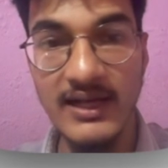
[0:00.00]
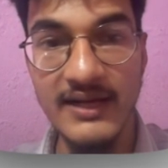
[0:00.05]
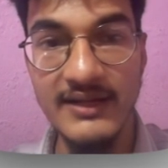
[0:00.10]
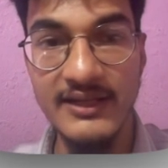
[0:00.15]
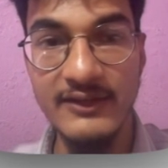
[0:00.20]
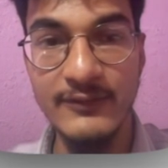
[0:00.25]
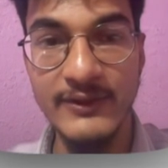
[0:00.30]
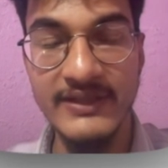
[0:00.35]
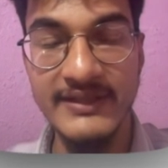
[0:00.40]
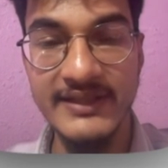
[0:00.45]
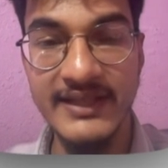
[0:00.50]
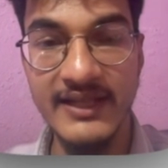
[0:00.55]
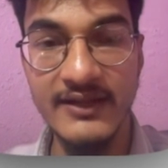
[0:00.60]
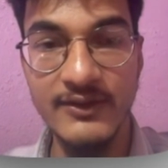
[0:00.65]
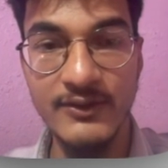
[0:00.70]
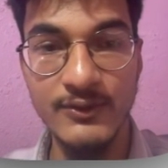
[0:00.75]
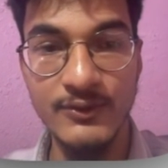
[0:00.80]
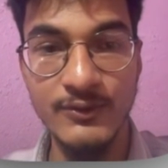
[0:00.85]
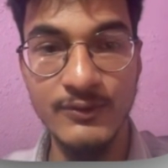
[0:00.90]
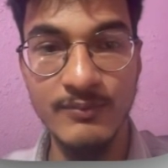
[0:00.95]
and it will take
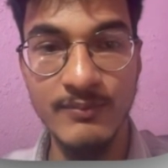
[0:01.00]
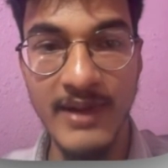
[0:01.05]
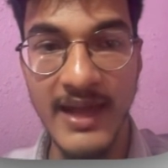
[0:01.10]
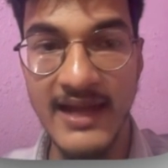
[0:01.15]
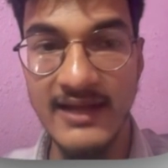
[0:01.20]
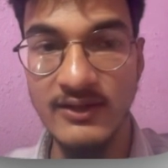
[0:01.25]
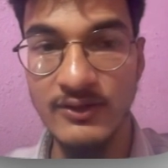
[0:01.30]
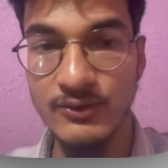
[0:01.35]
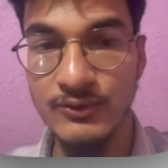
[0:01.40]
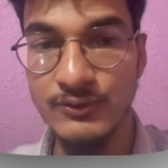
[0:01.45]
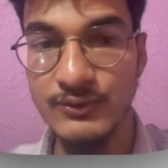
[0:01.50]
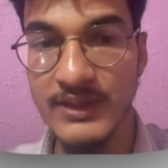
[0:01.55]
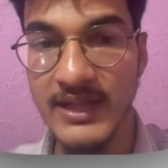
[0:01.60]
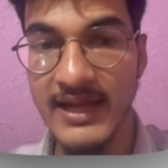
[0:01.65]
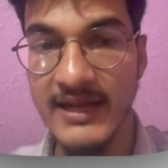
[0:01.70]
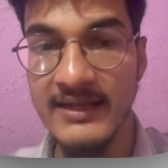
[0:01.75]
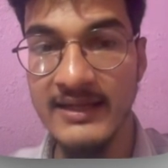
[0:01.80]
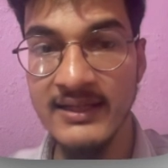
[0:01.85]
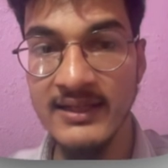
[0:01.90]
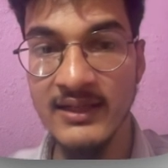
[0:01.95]
you back to
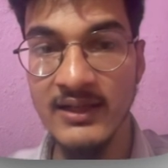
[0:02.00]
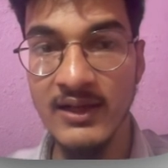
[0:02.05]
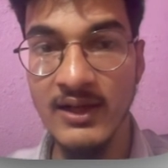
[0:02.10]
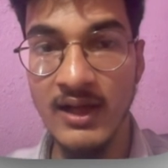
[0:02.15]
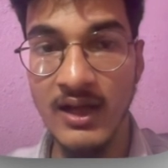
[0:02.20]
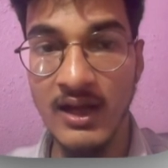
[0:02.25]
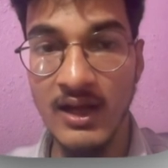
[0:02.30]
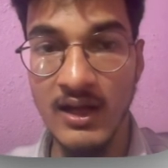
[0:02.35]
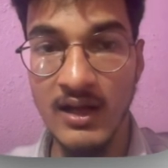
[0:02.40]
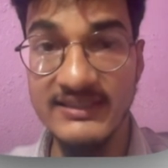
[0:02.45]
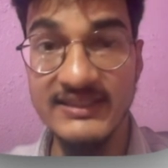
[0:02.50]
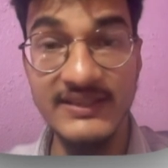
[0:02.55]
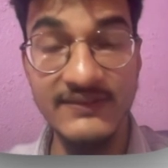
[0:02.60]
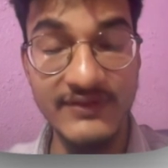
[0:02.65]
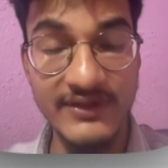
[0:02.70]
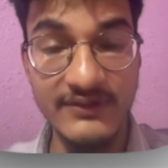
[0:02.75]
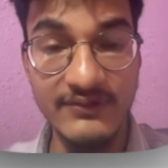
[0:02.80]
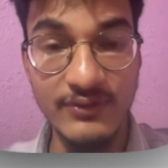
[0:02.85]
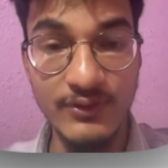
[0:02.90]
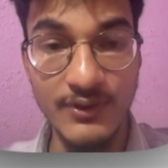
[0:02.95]
that
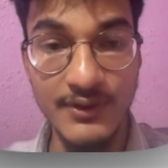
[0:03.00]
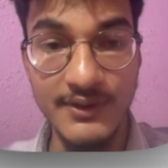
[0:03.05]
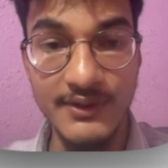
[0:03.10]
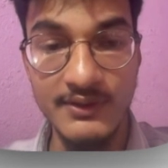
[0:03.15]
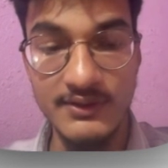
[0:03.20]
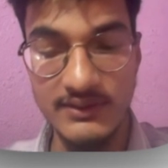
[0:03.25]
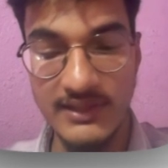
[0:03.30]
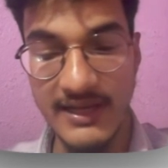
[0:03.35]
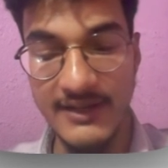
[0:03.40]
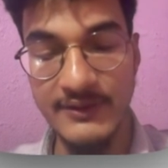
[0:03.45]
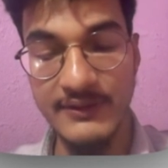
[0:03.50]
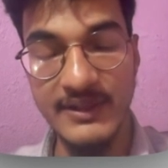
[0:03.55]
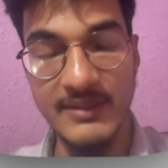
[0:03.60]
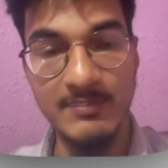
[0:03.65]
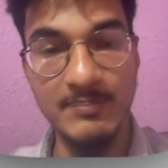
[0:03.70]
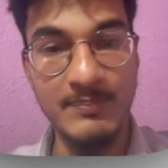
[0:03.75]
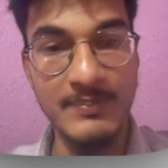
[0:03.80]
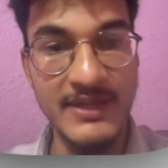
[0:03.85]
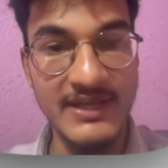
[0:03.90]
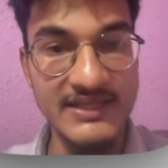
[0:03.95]
snippet folder and you
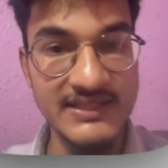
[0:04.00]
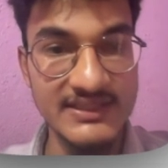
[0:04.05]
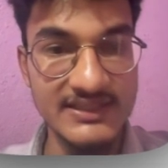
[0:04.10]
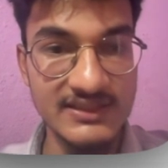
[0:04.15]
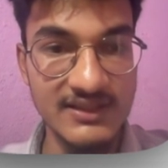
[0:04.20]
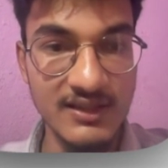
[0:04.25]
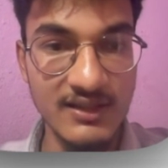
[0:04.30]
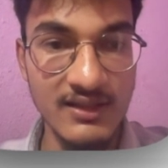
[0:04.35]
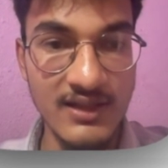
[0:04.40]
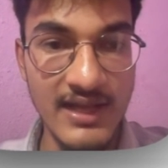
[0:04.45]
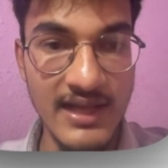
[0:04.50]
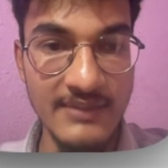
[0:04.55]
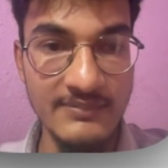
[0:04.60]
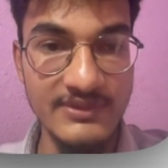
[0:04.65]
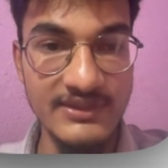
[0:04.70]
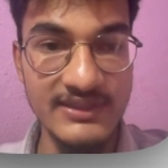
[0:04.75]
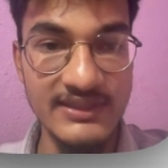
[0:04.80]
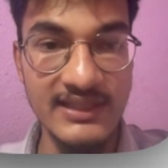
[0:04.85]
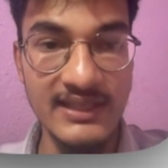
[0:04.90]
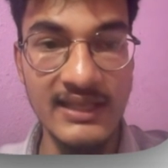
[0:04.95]
can paste the
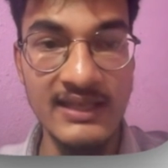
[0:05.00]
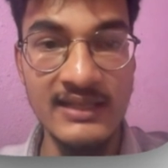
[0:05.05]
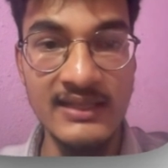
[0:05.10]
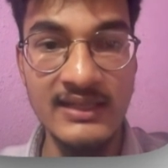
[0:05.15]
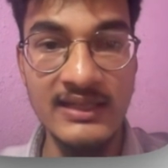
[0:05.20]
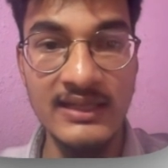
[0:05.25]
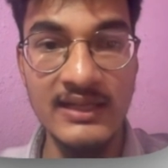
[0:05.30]
MCL